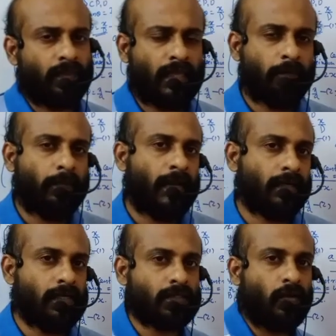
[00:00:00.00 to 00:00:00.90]
That
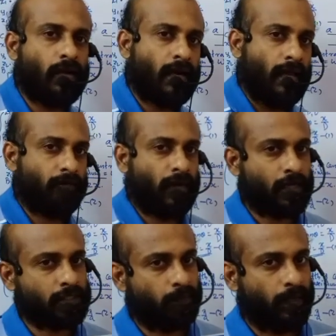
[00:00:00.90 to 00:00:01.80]
pattern is called a
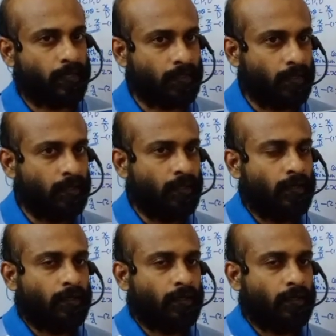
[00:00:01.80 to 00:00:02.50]
diffraction pattern.